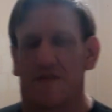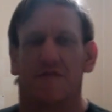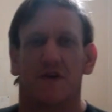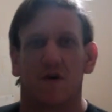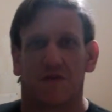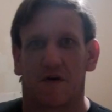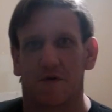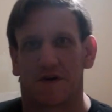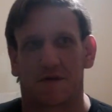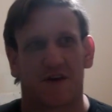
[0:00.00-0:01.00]
of this video is not
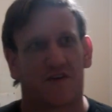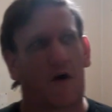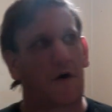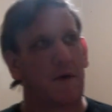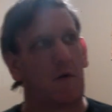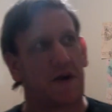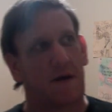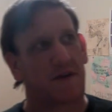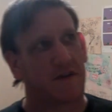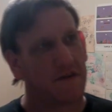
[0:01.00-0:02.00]
really going to be to talk about what
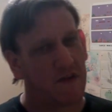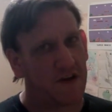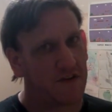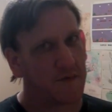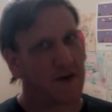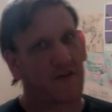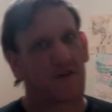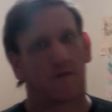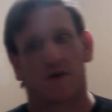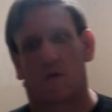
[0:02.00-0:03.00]
happened in Atlanta, because
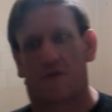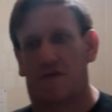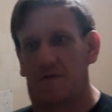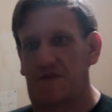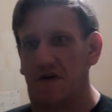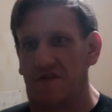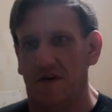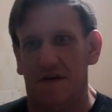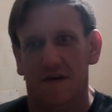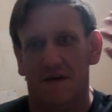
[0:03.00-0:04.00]
I did record some stuff.
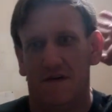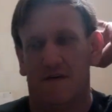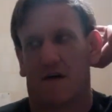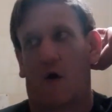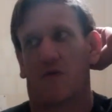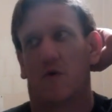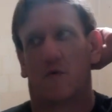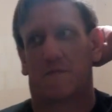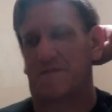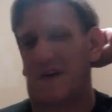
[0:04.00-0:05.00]

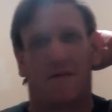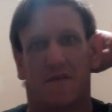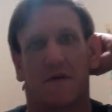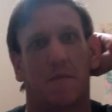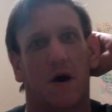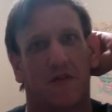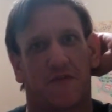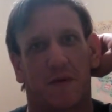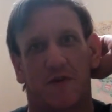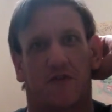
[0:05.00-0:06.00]
Although, not very
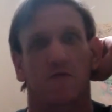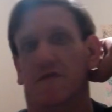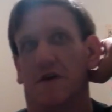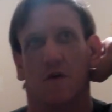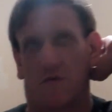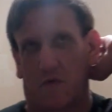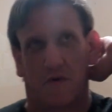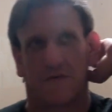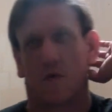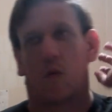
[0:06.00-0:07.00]
much. Maybe 2 videos
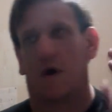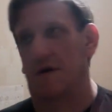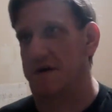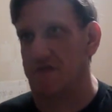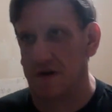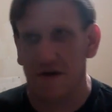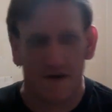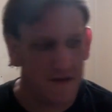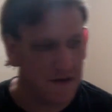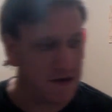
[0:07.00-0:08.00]
worth, or 1 even.
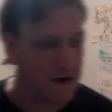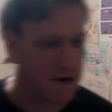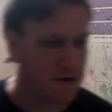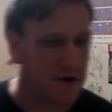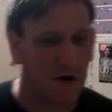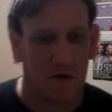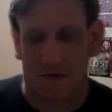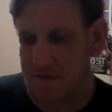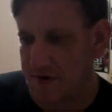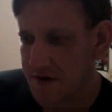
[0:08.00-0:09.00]
I don't know.
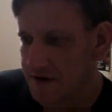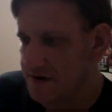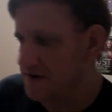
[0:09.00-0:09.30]
But,